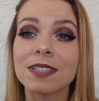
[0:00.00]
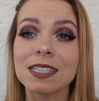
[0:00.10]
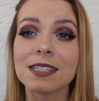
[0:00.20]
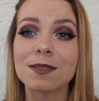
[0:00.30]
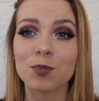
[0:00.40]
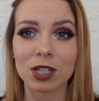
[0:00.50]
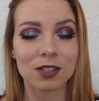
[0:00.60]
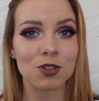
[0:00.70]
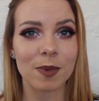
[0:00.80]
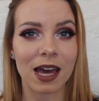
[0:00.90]
It's pretty
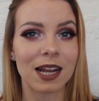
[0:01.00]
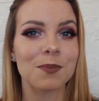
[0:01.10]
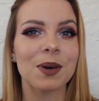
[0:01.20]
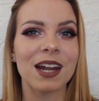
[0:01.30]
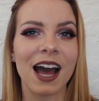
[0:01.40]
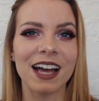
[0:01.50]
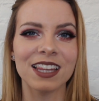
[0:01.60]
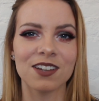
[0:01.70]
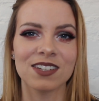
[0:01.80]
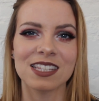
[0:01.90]
dramatic, but I
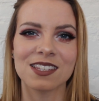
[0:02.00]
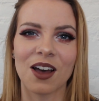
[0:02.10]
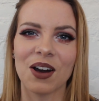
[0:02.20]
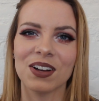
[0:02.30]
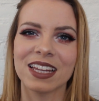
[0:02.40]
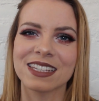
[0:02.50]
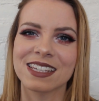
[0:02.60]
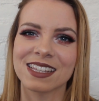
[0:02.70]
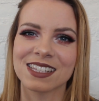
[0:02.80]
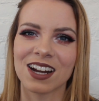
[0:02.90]
love it. So let's
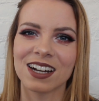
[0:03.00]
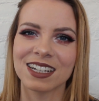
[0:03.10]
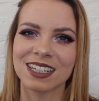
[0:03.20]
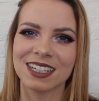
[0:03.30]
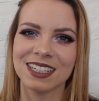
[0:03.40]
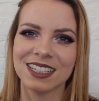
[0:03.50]
get started.